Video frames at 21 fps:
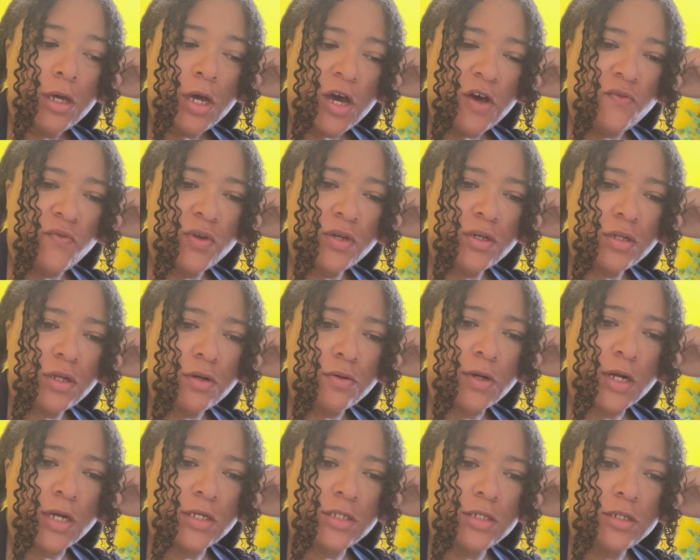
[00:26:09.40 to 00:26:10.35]
I feel
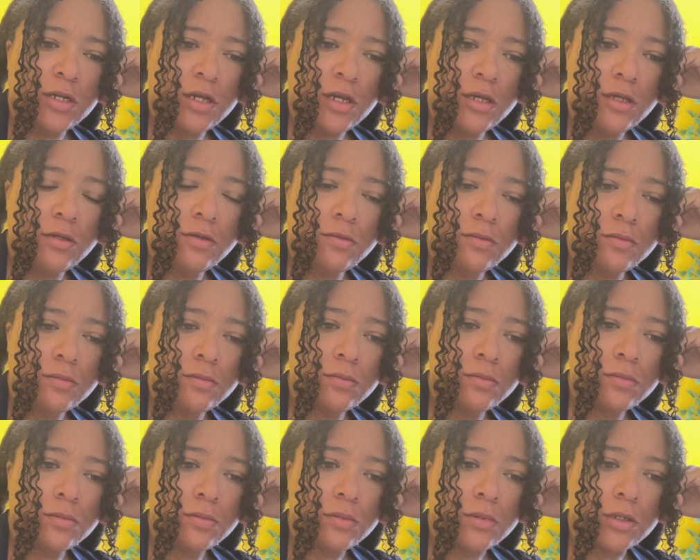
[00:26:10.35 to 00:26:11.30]
alright today.
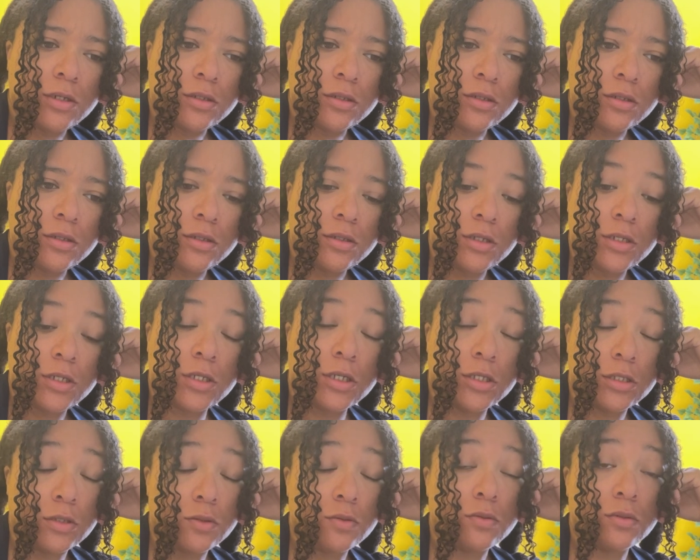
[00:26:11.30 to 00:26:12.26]

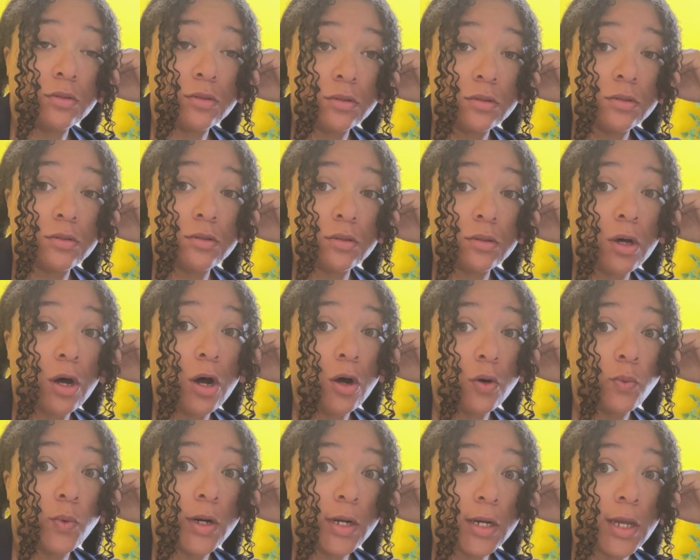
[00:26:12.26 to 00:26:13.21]
It's
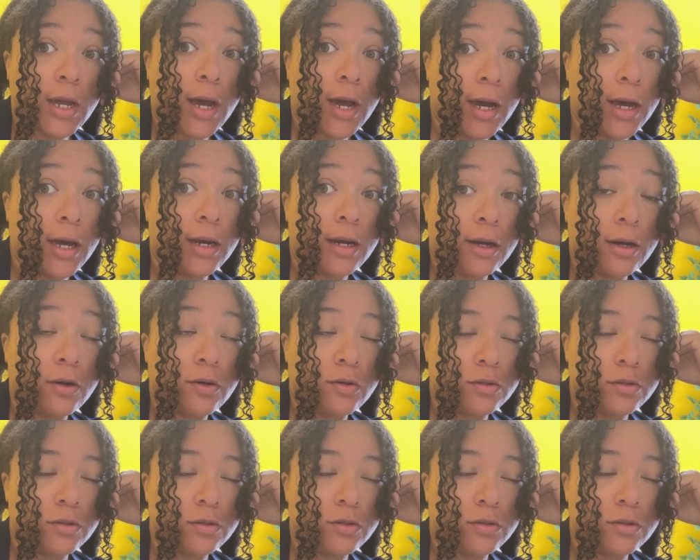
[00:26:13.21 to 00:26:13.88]
already hot out.